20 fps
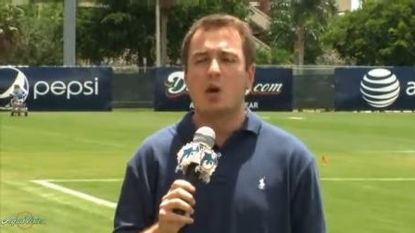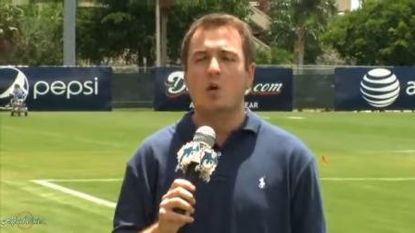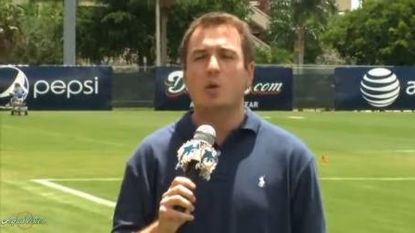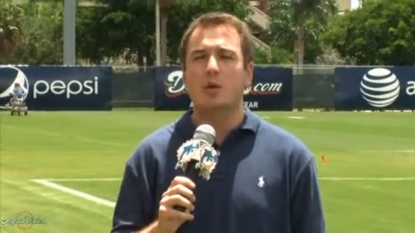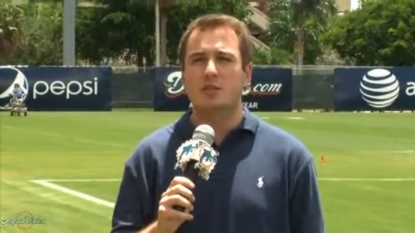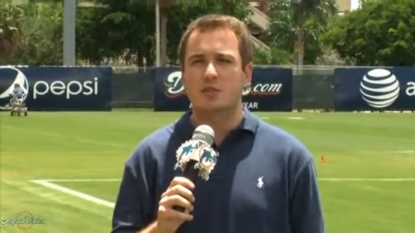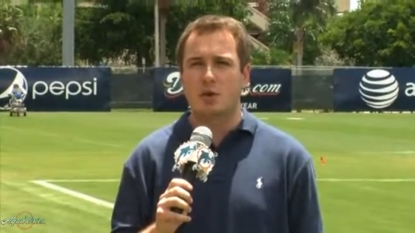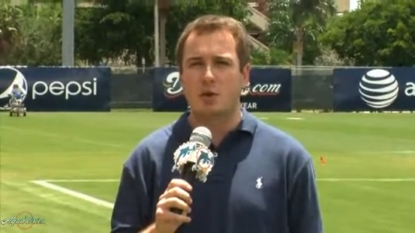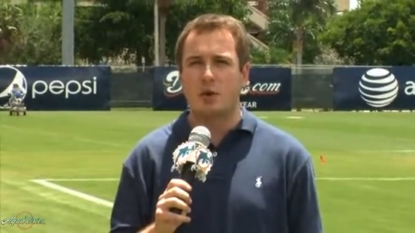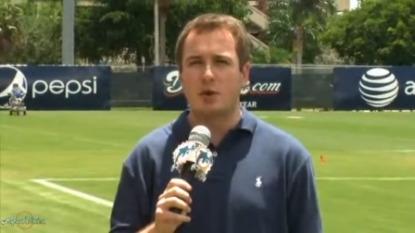
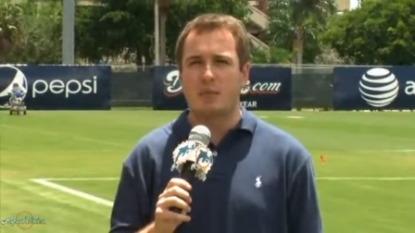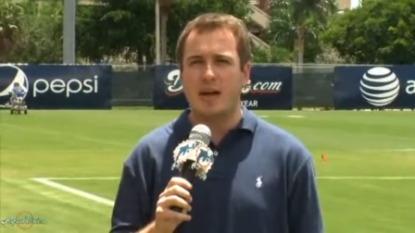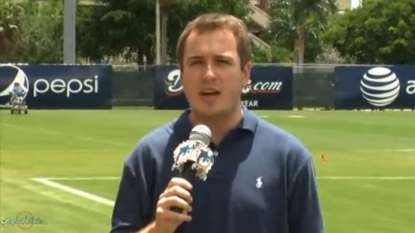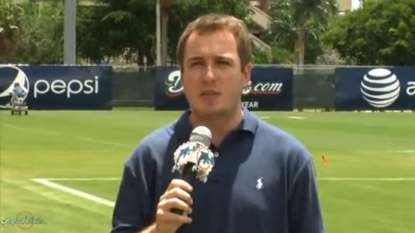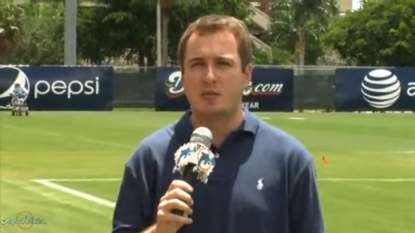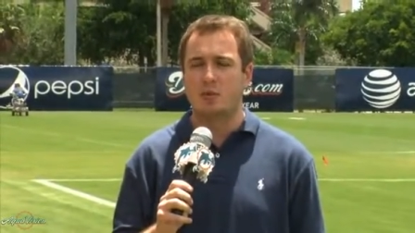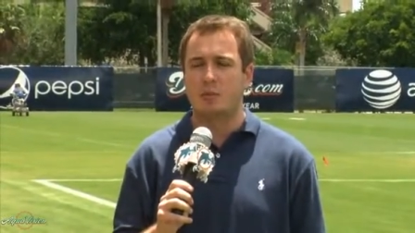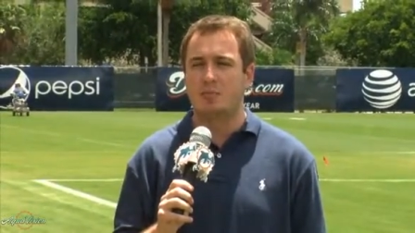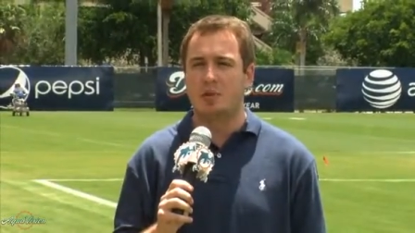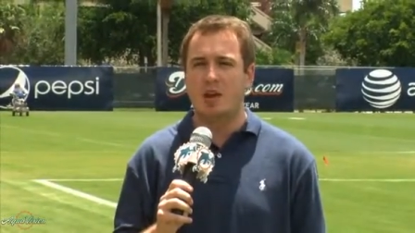which
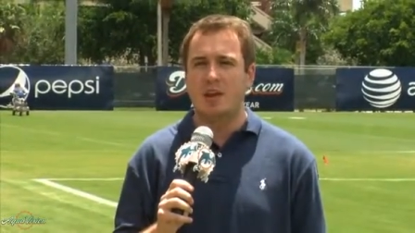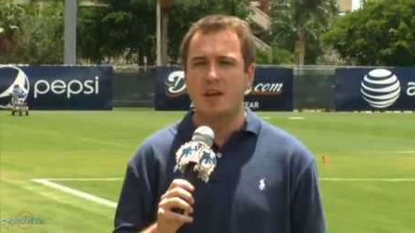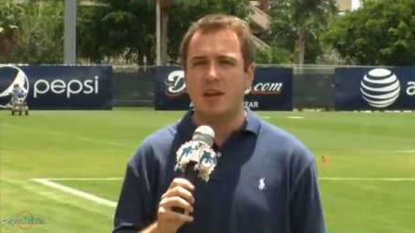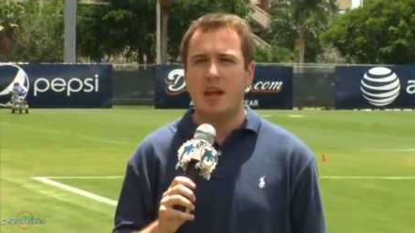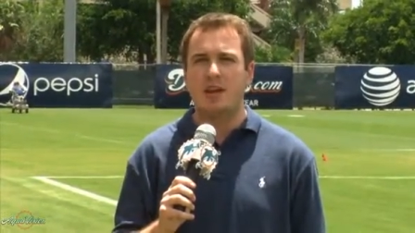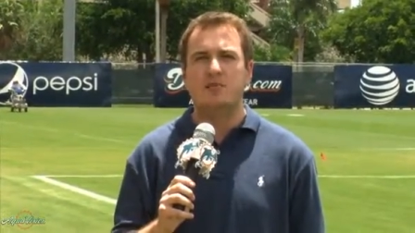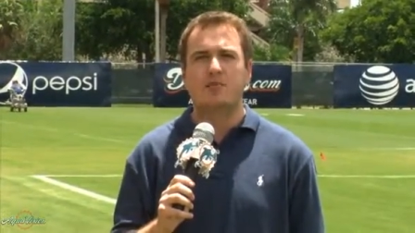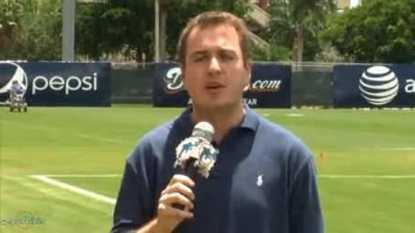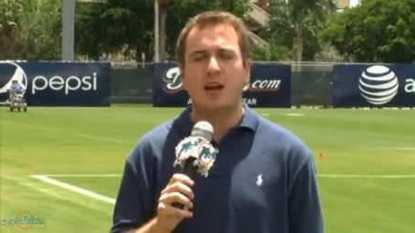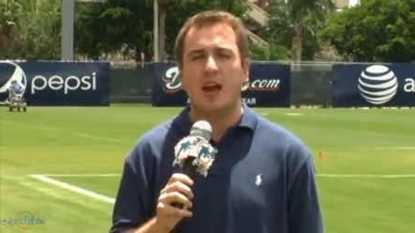quarterbacks would play
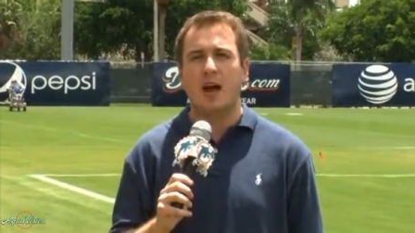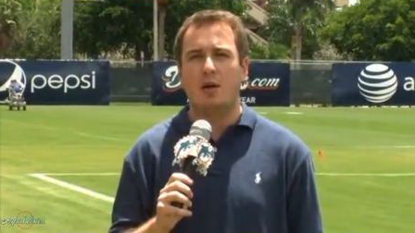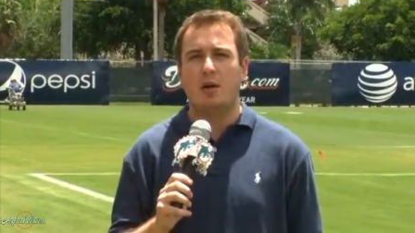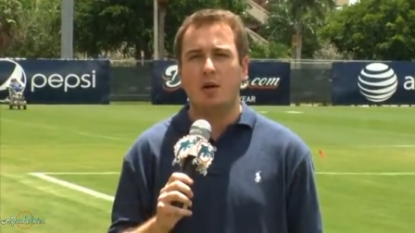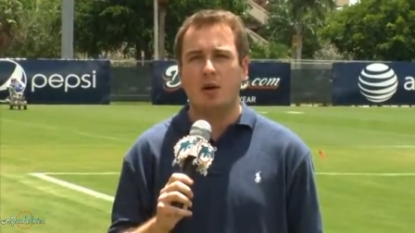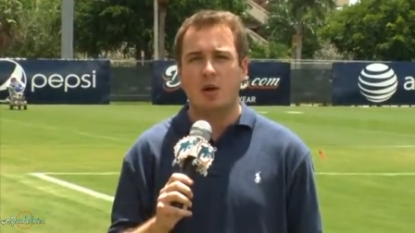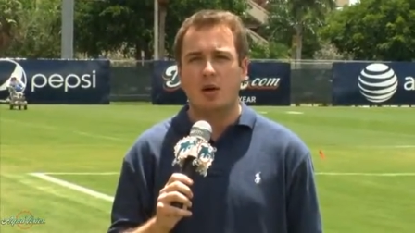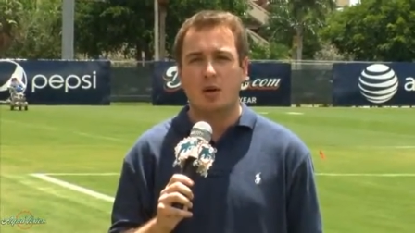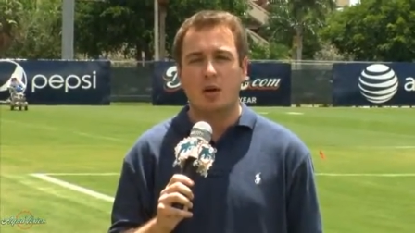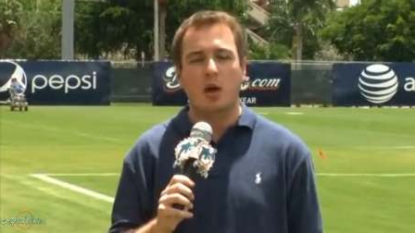and for how
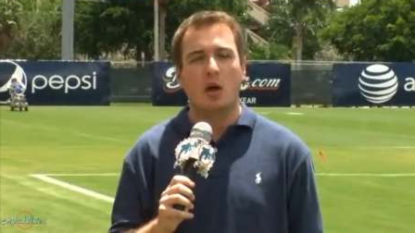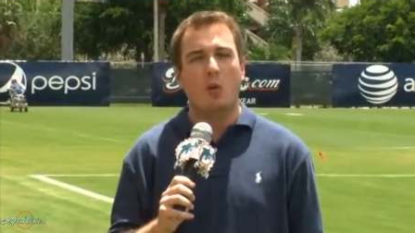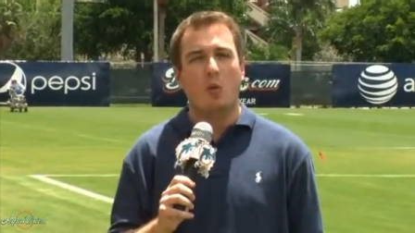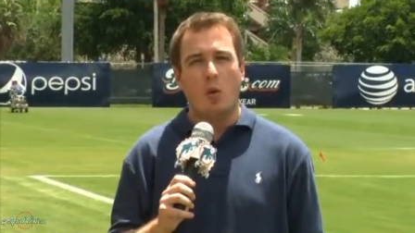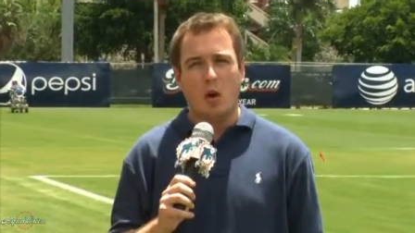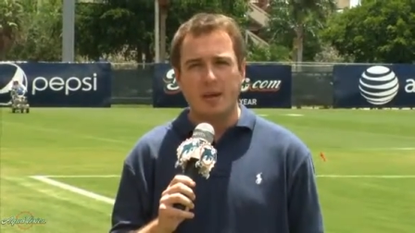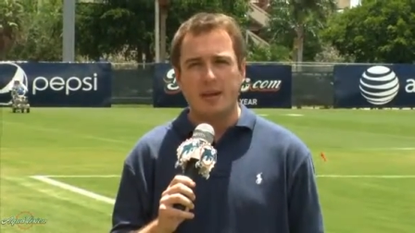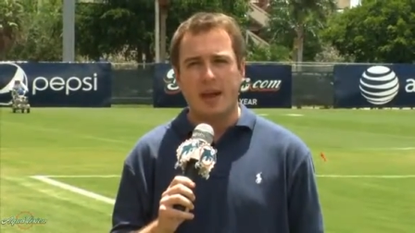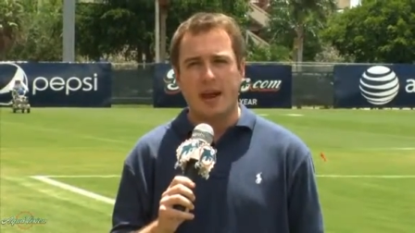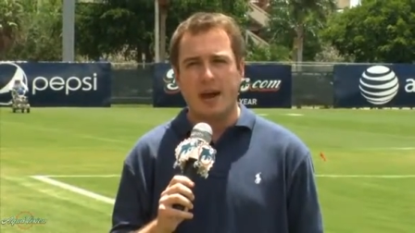long.
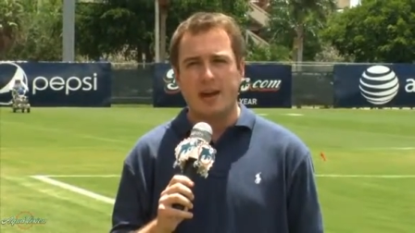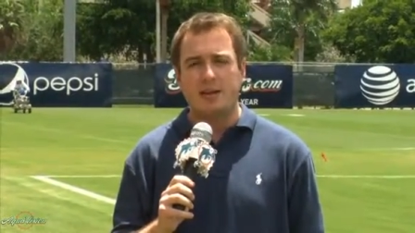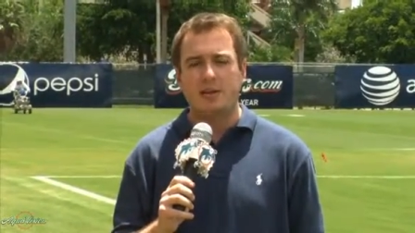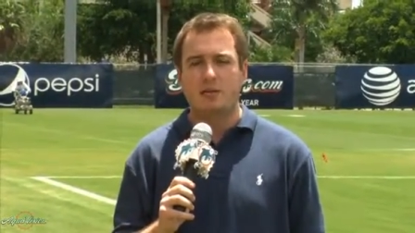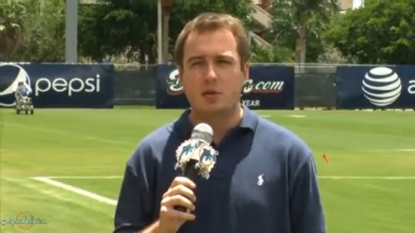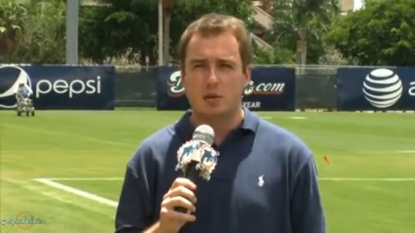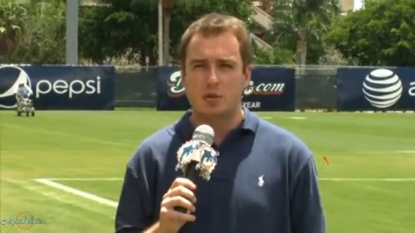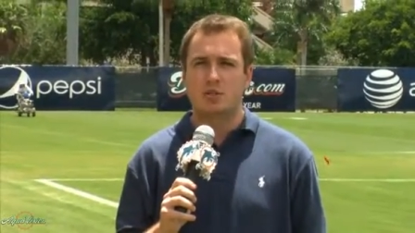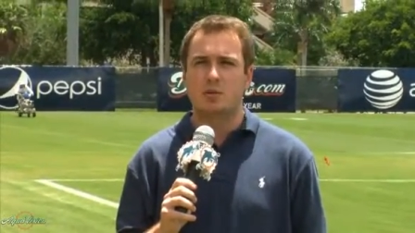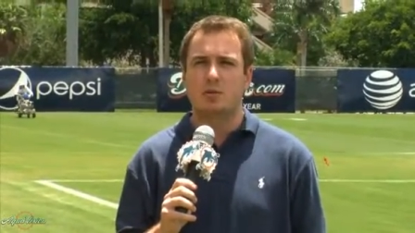One guy
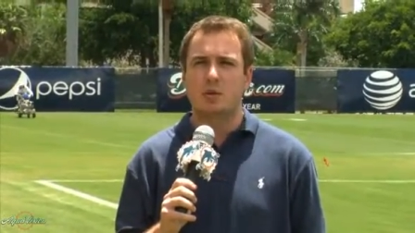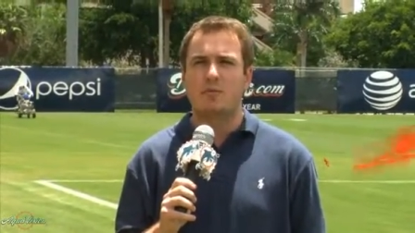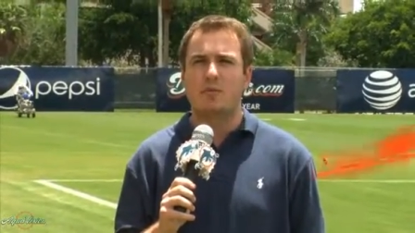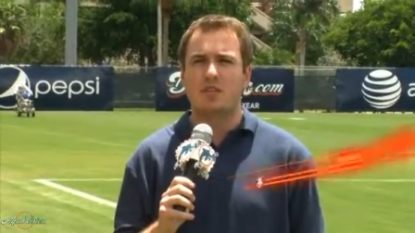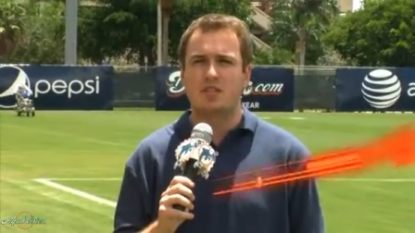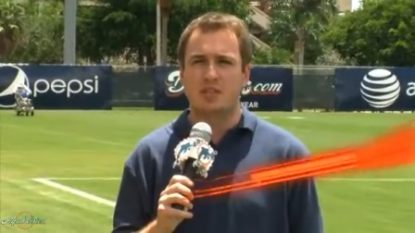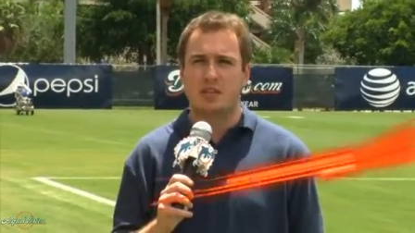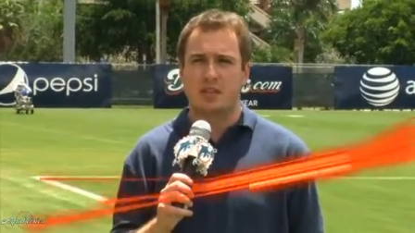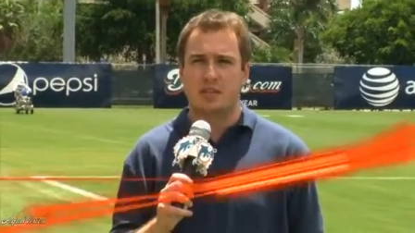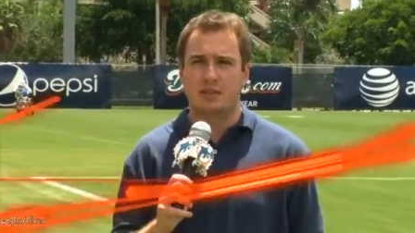noticeably
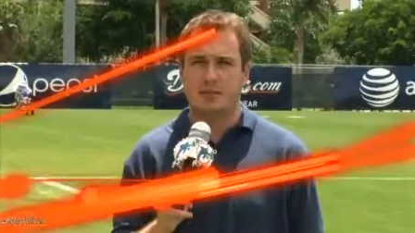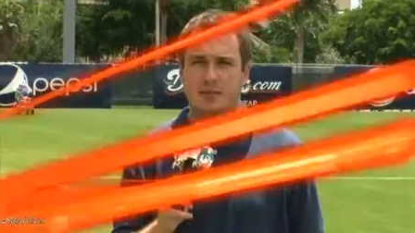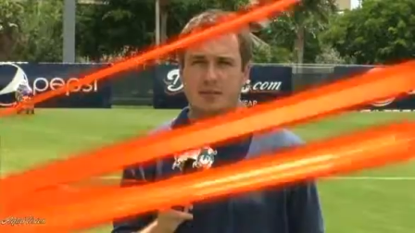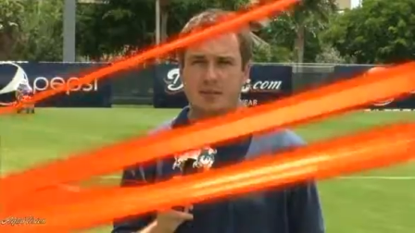missing.